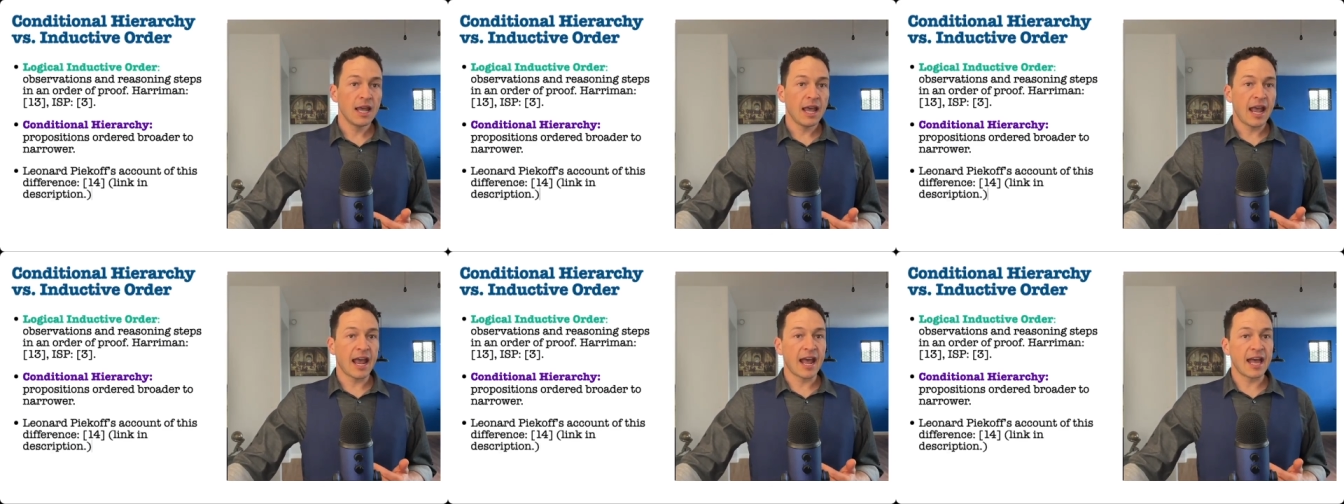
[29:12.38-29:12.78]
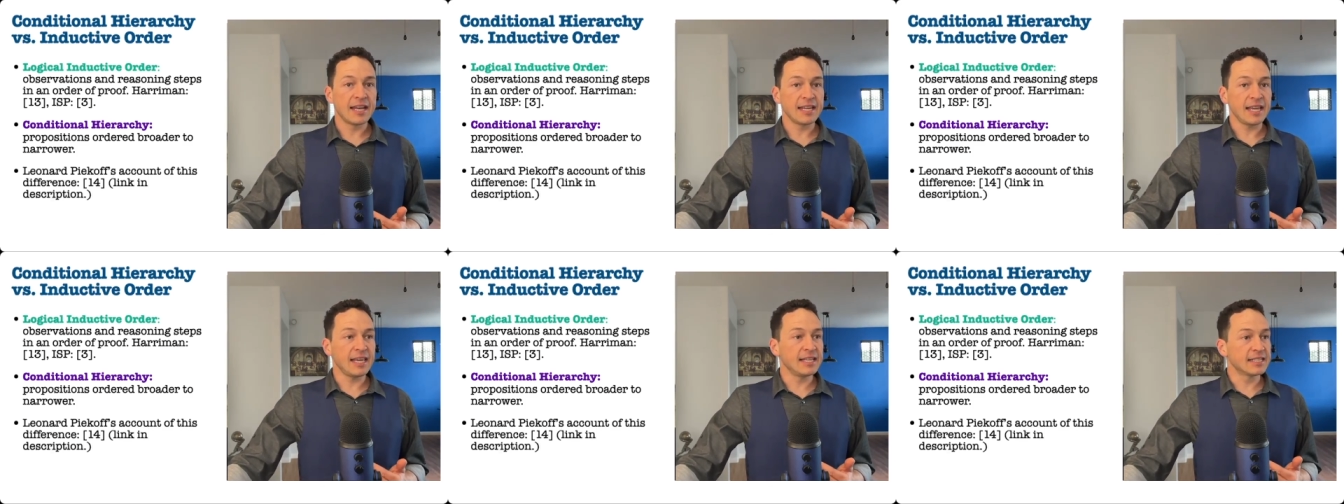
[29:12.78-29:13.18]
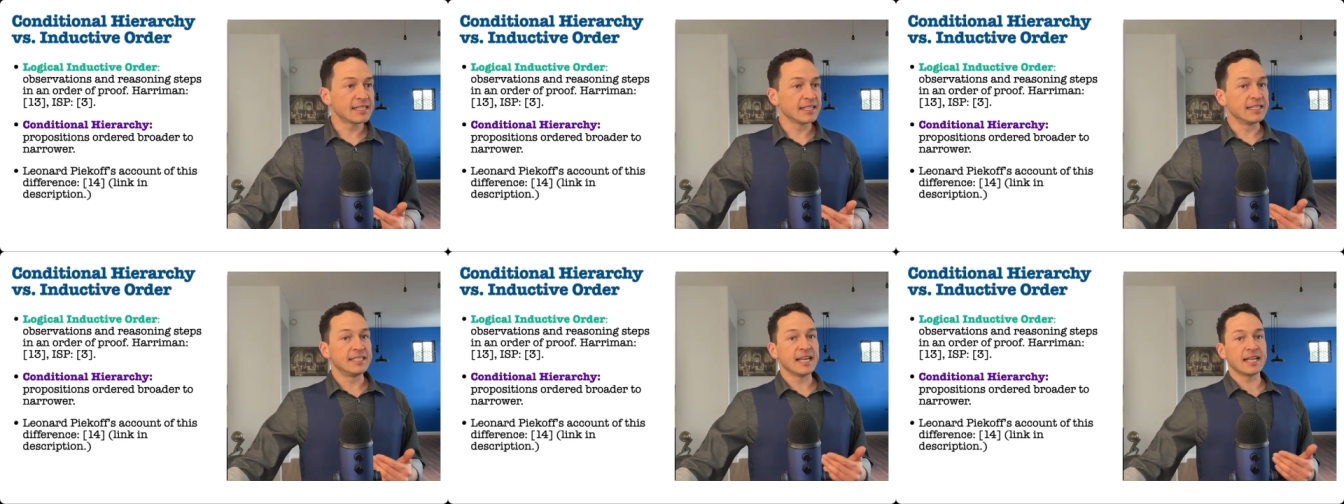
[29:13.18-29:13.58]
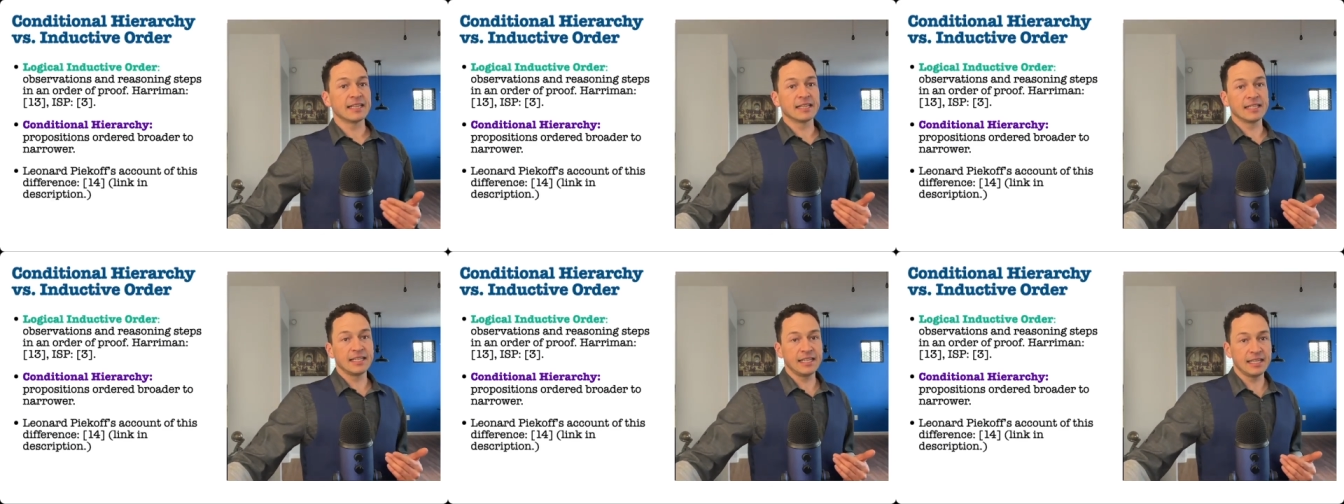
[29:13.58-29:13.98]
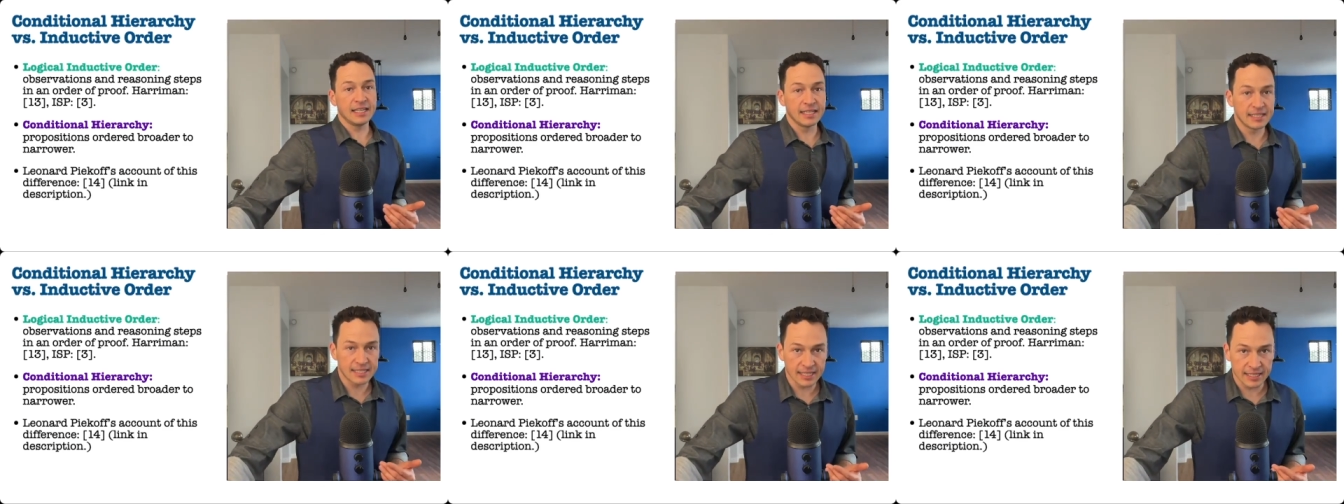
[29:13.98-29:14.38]
And incidentally,
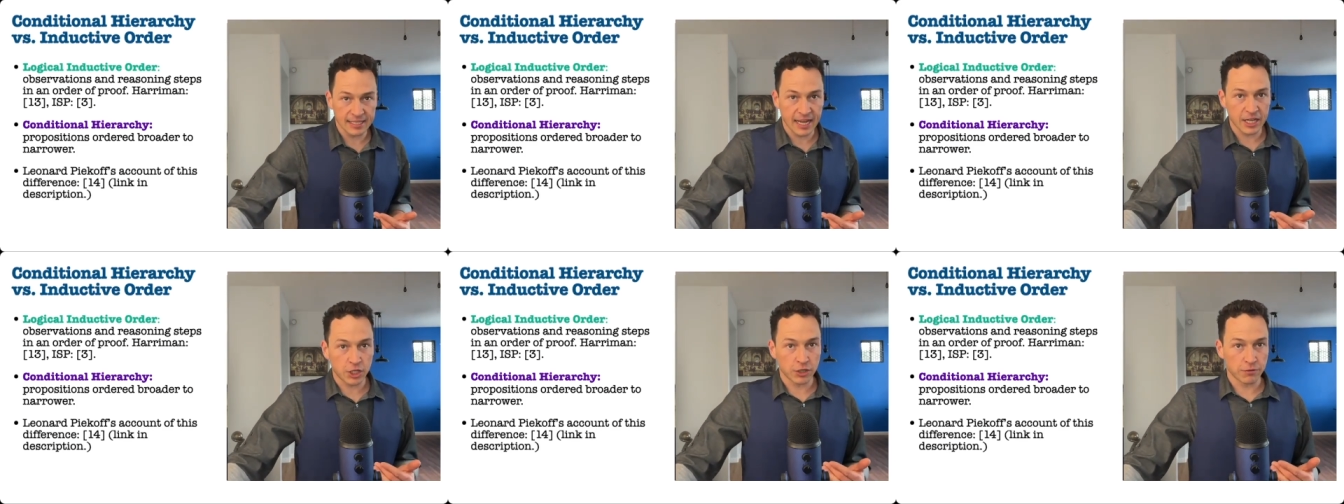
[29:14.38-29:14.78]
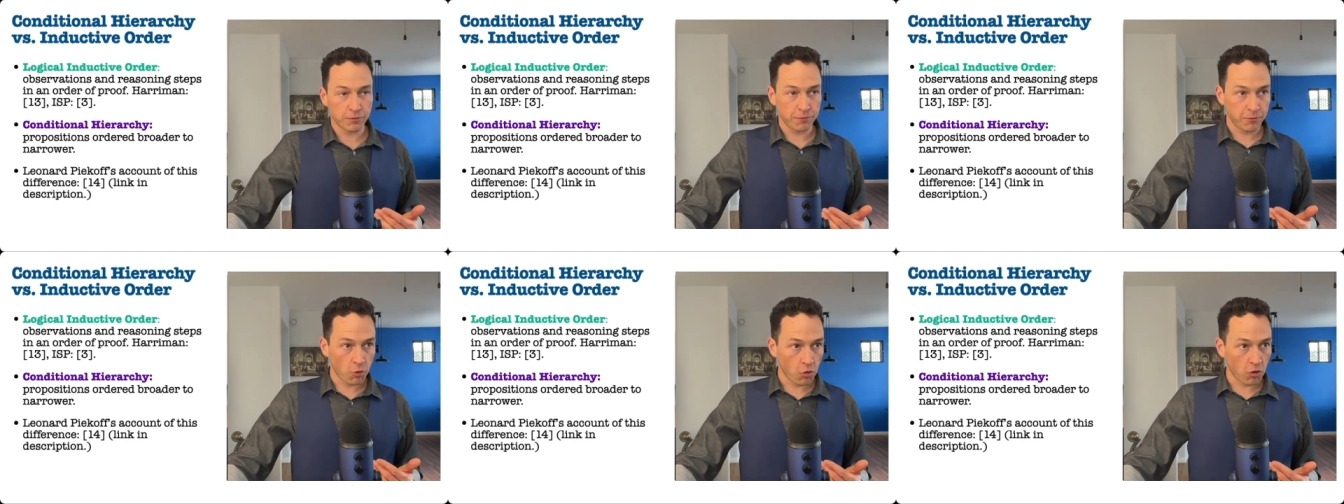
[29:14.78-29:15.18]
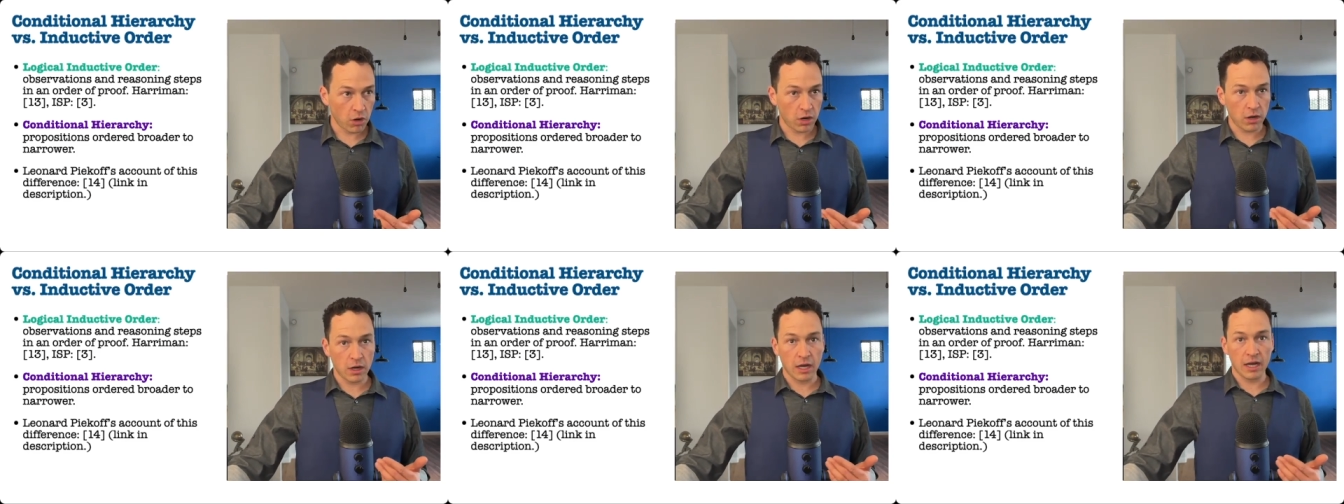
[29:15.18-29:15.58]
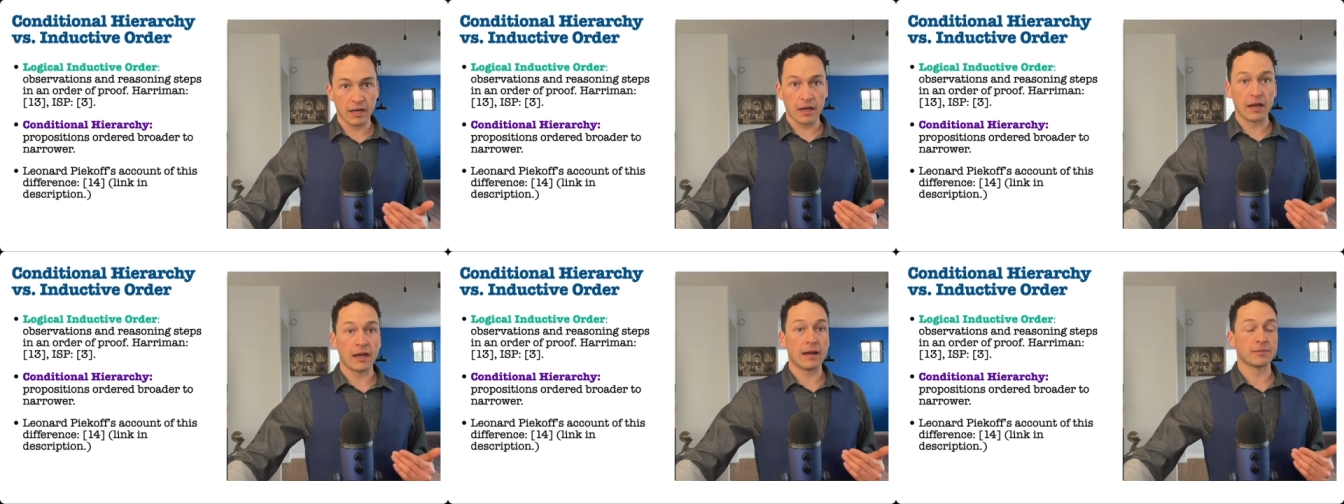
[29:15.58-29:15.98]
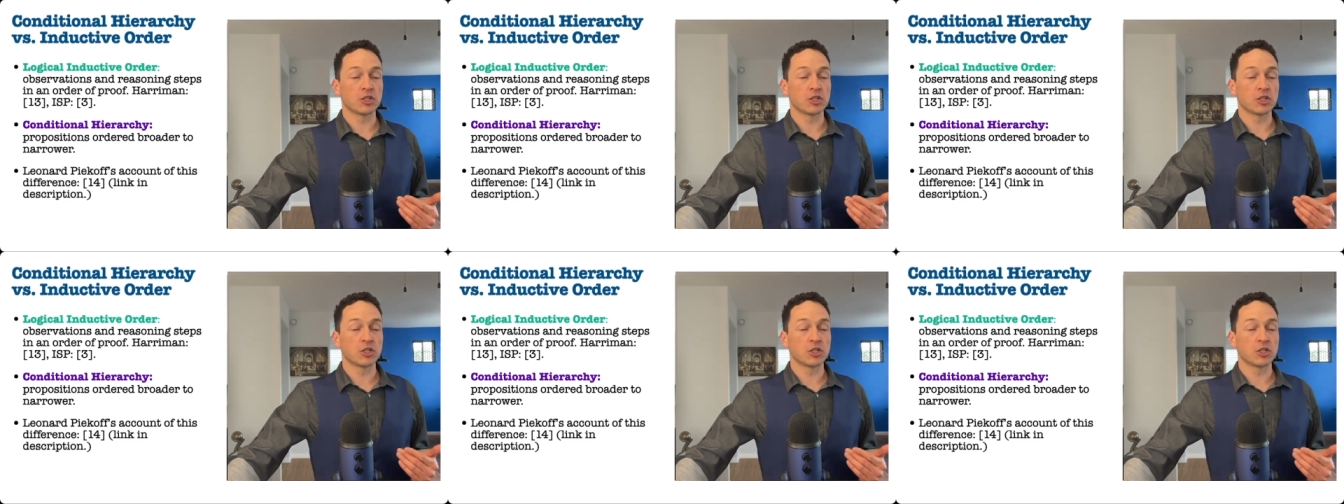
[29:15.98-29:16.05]
in citation four, uh, uh,